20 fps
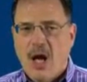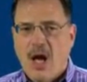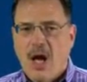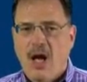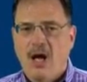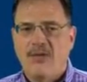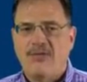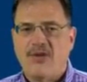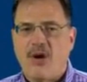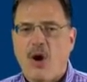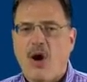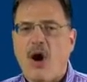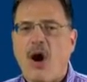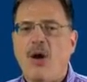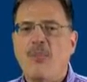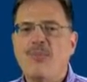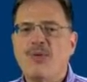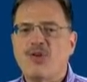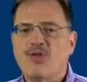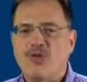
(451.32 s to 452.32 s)
of
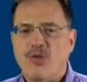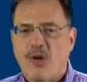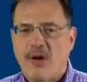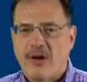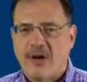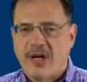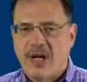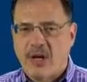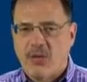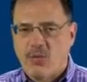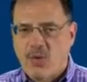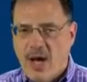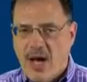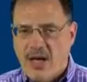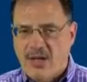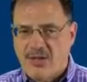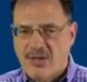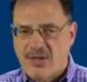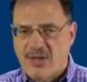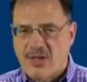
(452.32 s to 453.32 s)
arbitrary
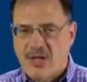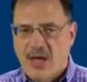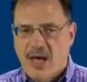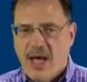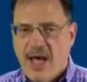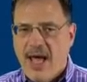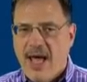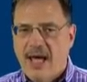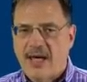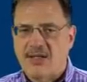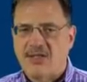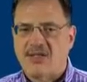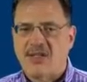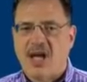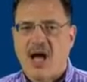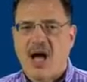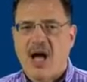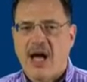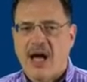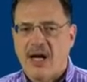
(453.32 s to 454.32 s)
arrest,
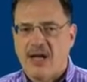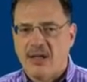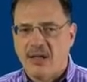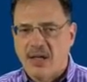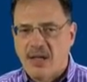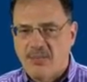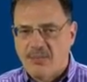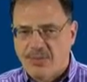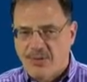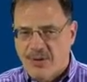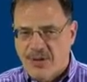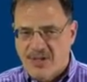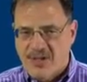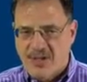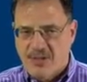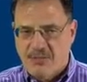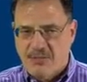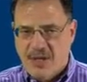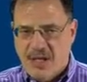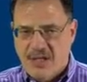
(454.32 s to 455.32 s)
exile,
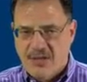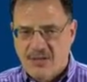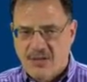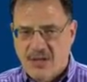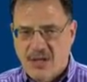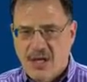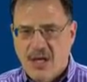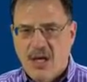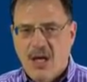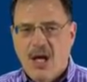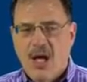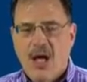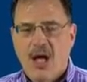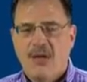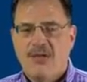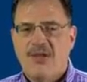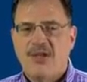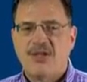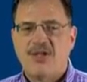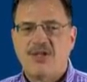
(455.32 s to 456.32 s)
imprisonment.
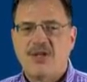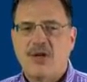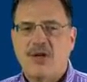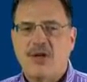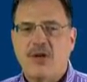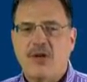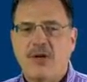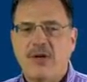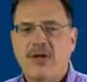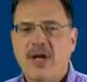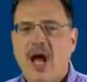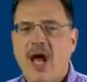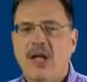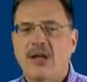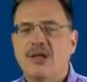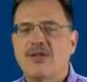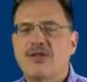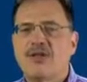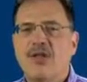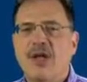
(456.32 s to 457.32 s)
The secure
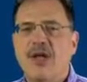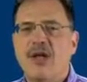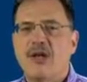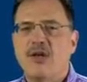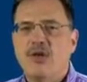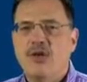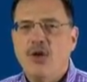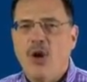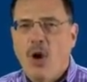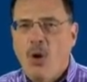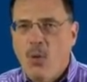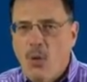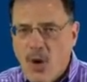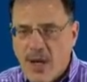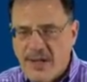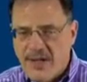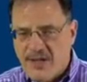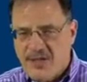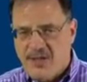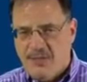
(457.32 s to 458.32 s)
knowledge that no
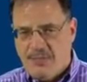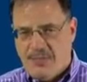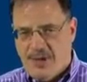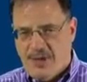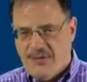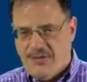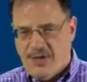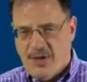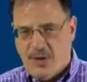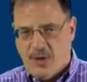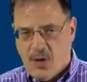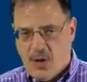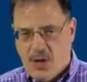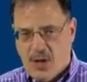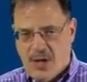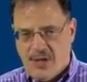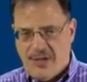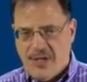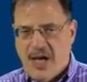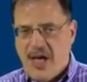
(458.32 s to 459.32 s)
one is above the
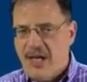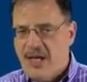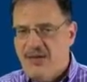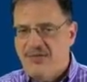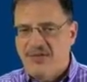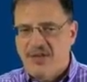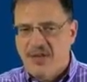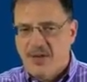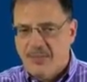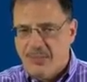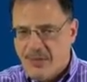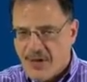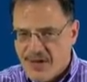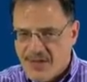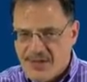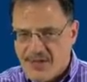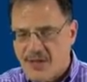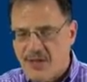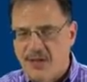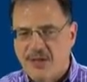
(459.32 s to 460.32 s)
law, not even the
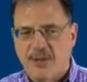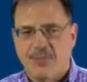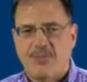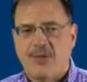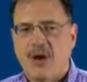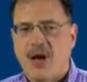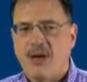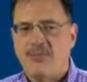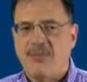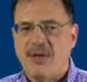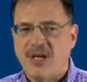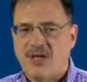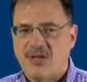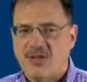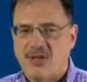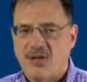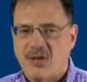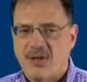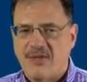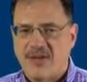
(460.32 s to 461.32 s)
president or prime
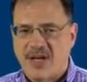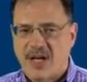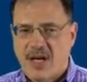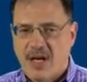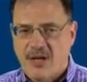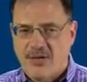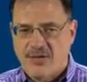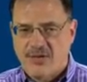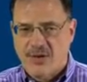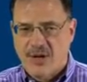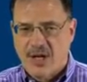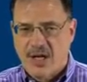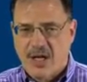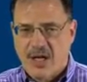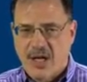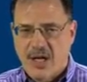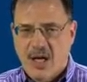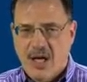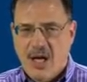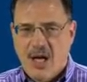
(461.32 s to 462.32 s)
minister of a country.